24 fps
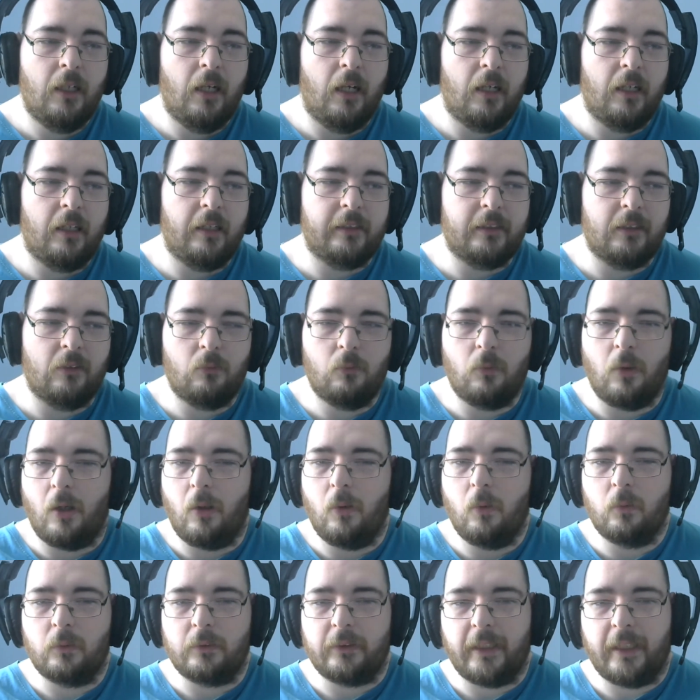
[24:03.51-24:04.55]
They're all
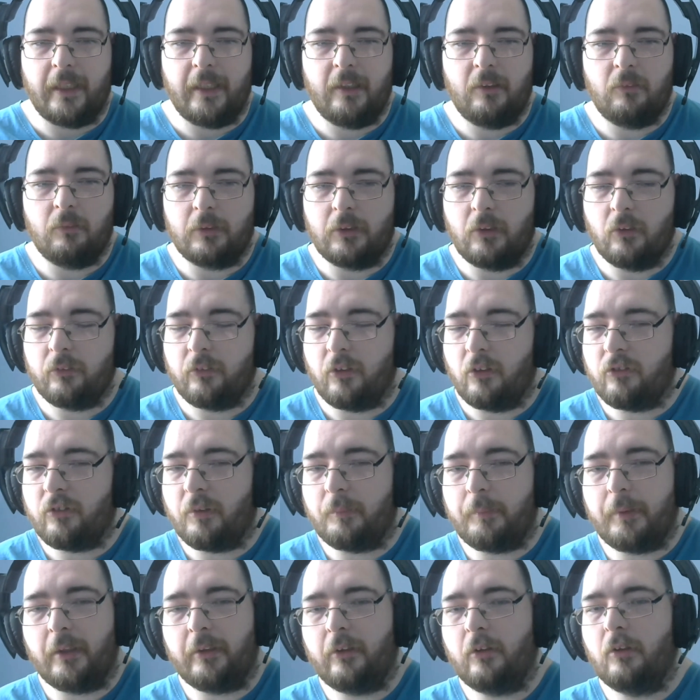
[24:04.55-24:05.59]
old now, and God knows, I
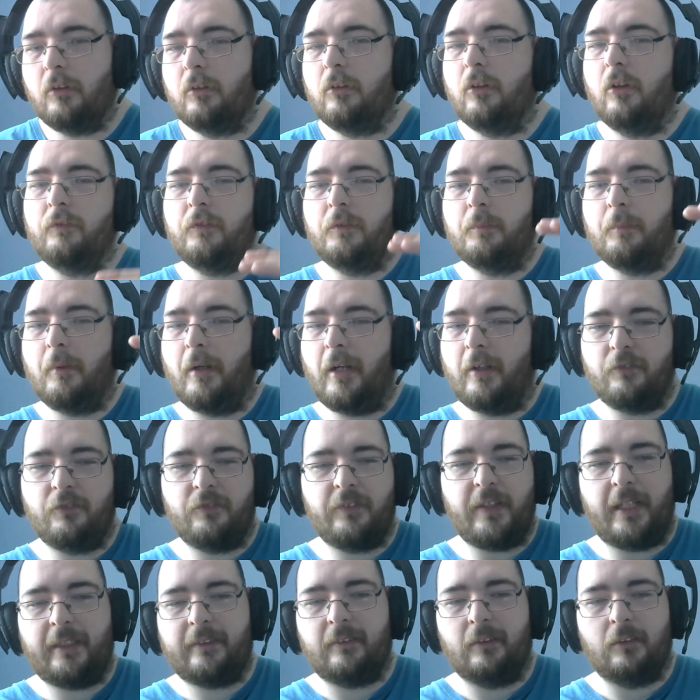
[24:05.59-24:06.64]
mean, I know a lot of you might have
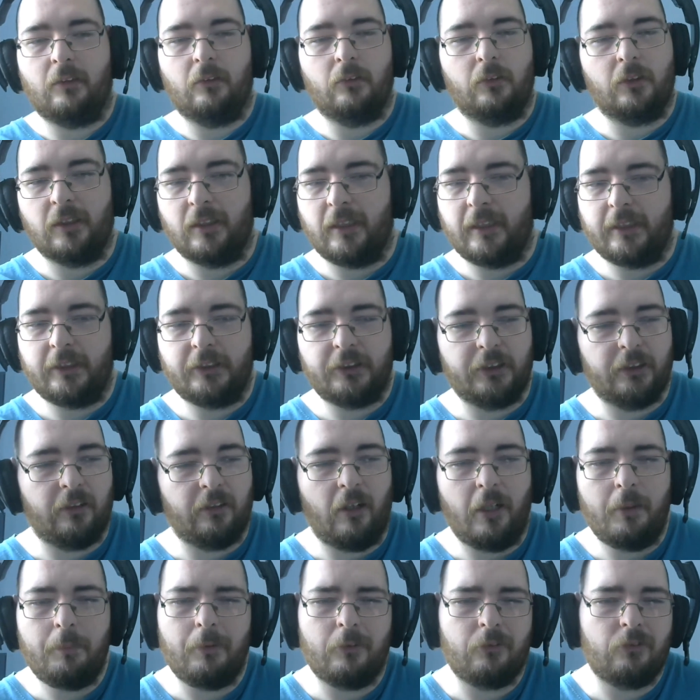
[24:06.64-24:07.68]
stacked a load of collection.
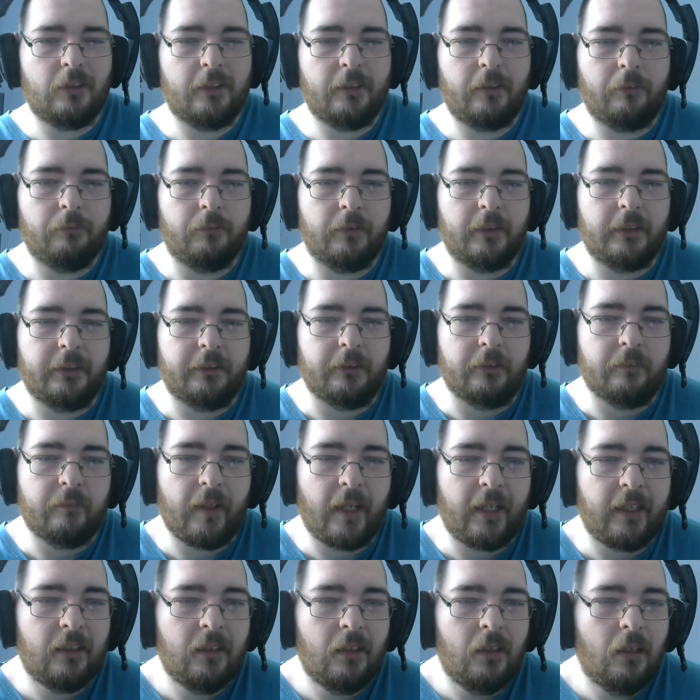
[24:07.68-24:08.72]
I personally don't really do
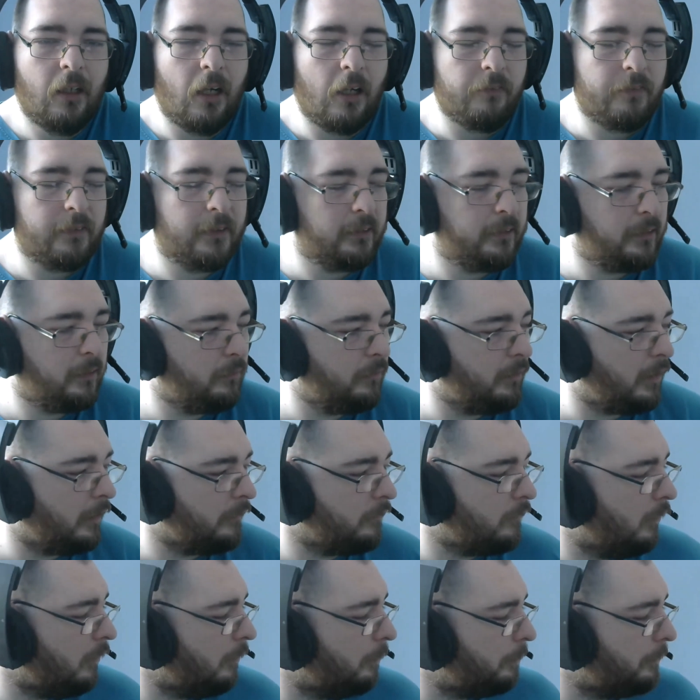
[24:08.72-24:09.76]
that. I think, you know,
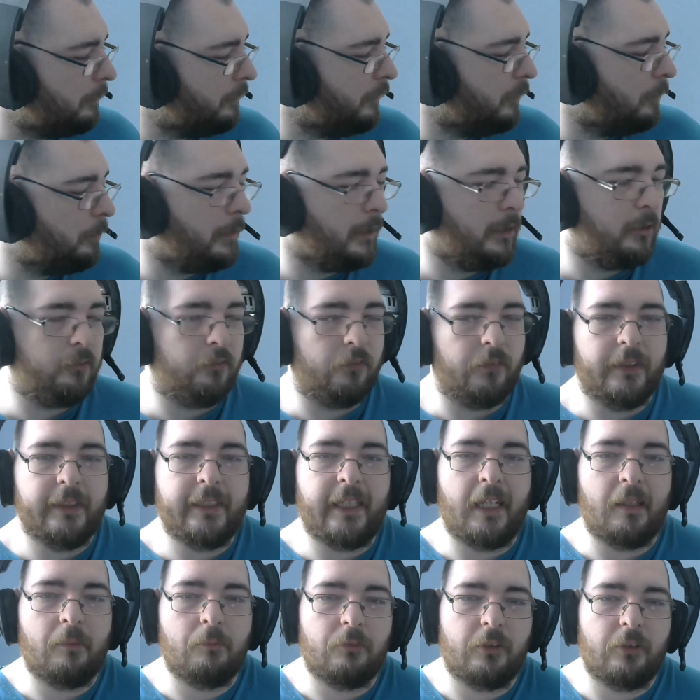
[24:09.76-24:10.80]
I've got a few PS3
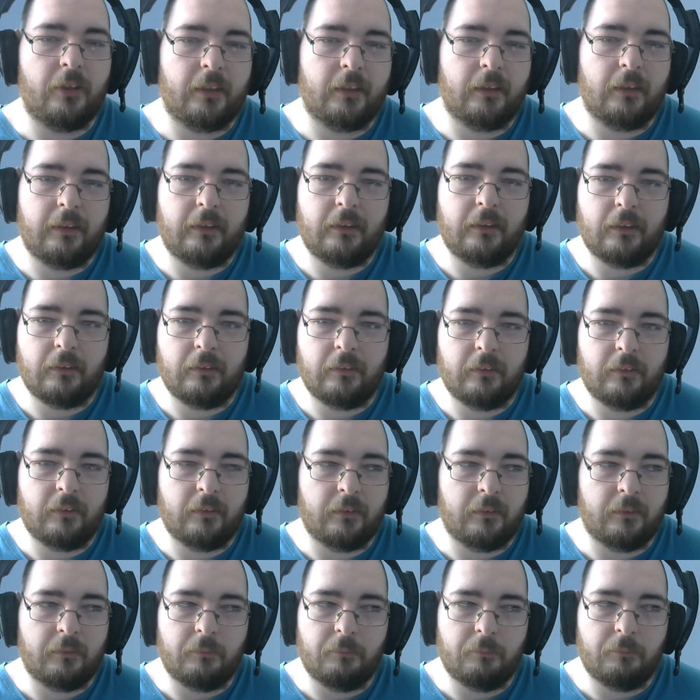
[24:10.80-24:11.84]
games in
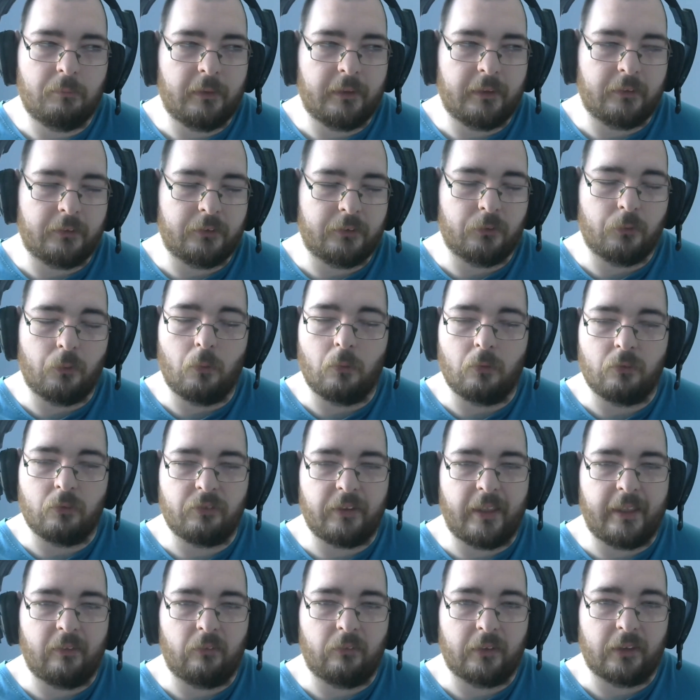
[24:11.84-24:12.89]
the drawer or
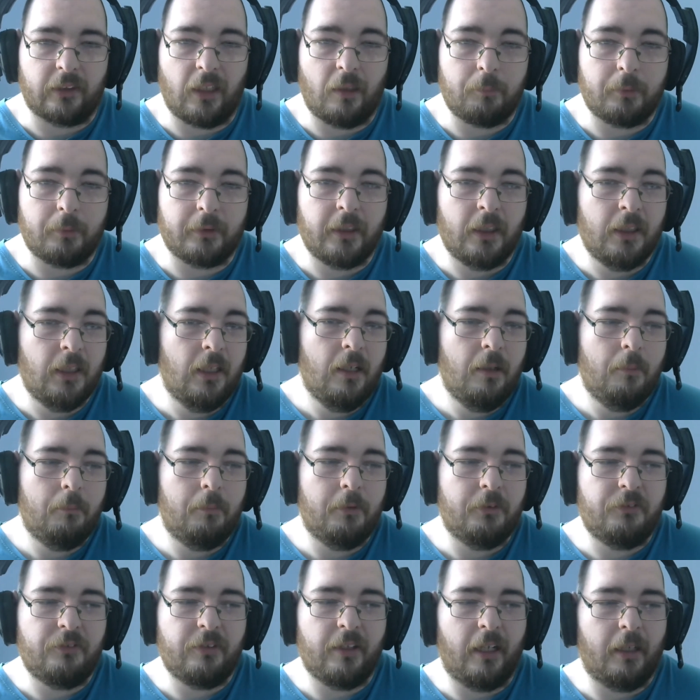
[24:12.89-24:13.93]
something, or in the cupboard,
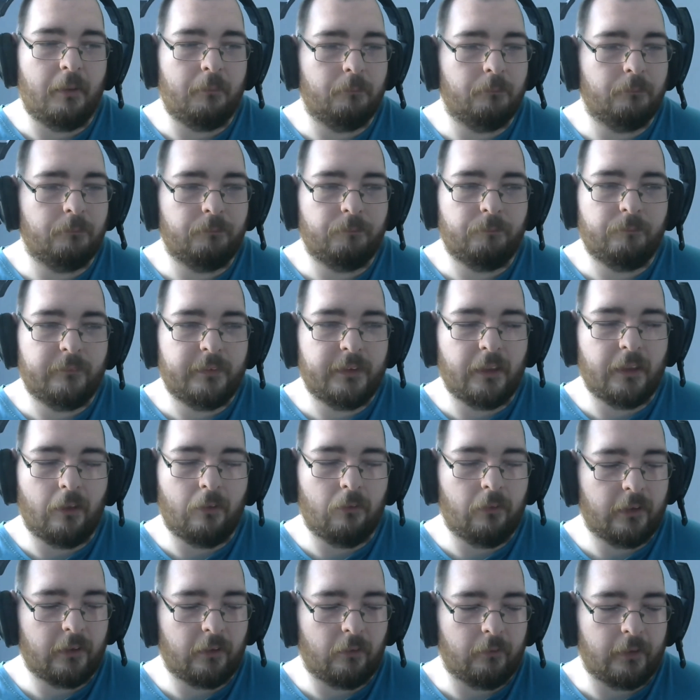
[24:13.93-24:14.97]
but, you know,
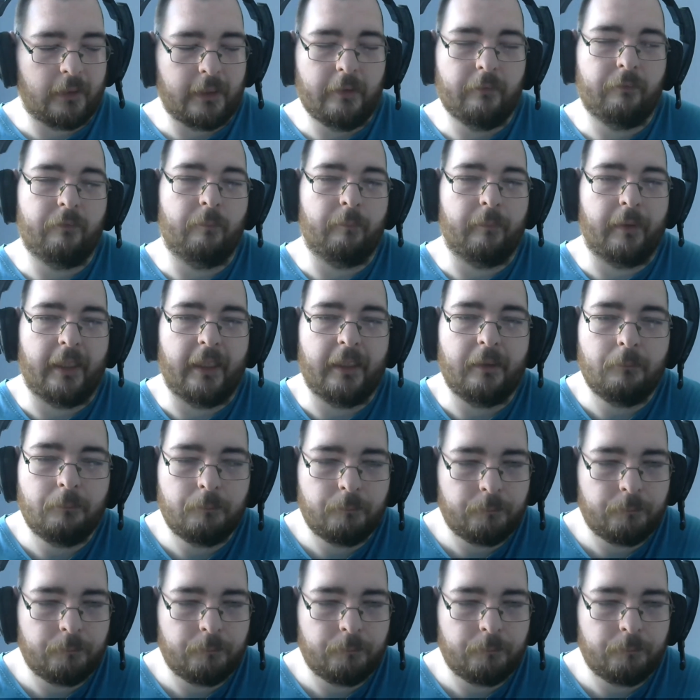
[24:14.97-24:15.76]
and I'll leave them there.